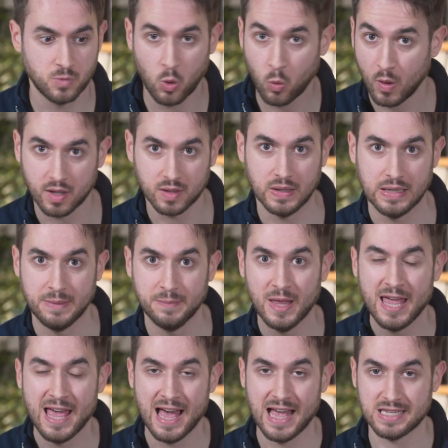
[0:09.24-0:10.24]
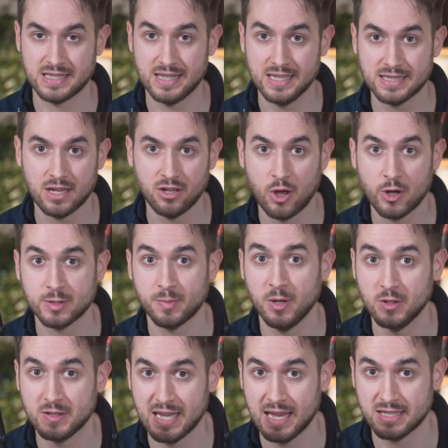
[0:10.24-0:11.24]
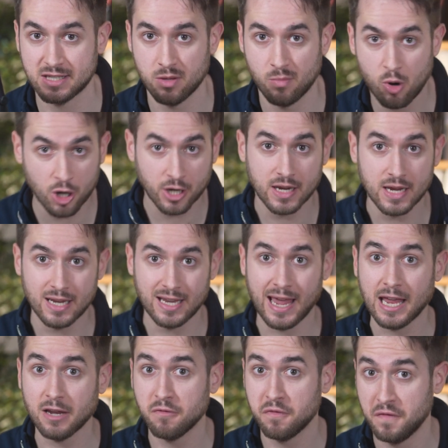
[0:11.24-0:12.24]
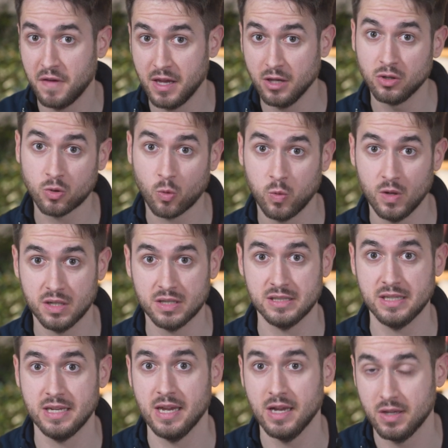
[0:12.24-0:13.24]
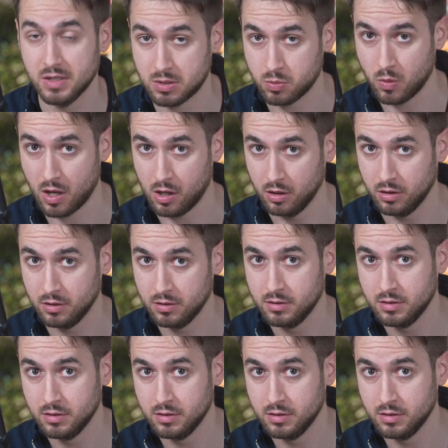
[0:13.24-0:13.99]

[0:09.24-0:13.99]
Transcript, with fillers: quickly, as this allows me to test the market and fail quickly as well.